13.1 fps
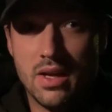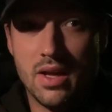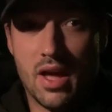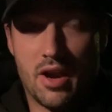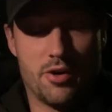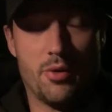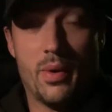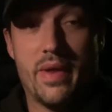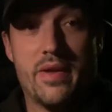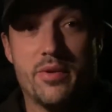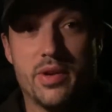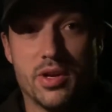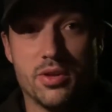I don't know why they
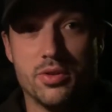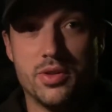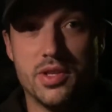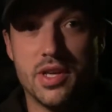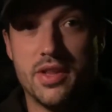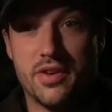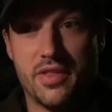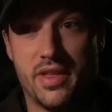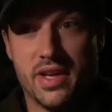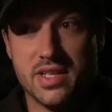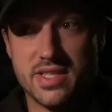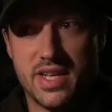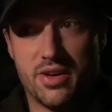would include the other
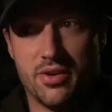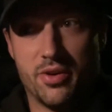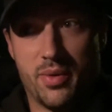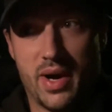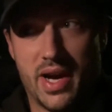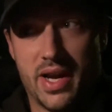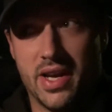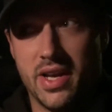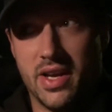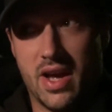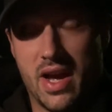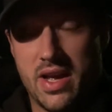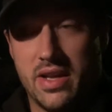things. And I don't know why
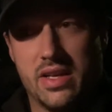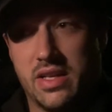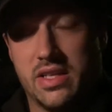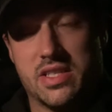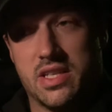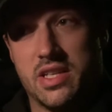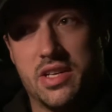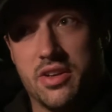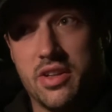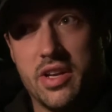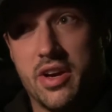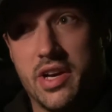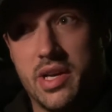it's
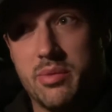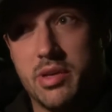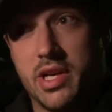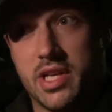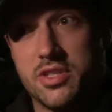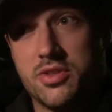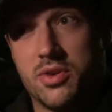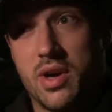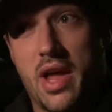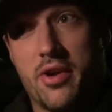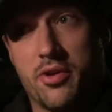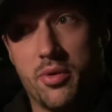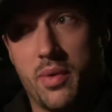literally our neighbor next door. I
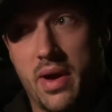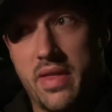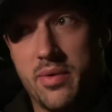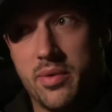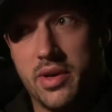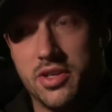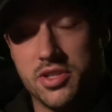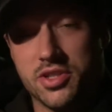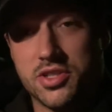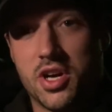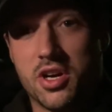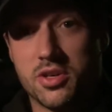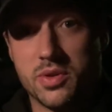don't know why they wouldn't just
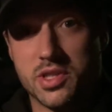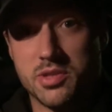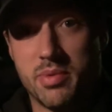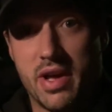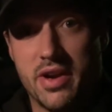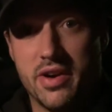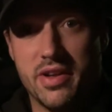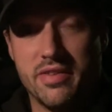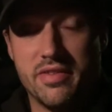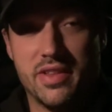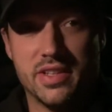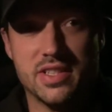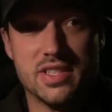talk to us about it
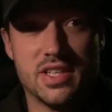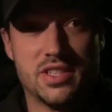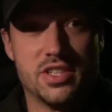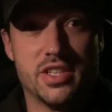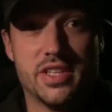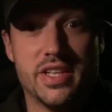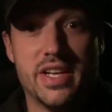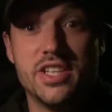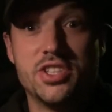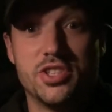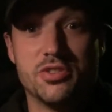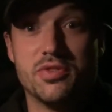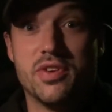if it's such an
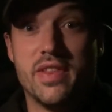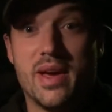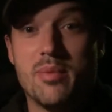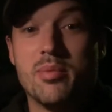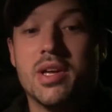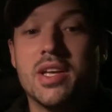issue for them.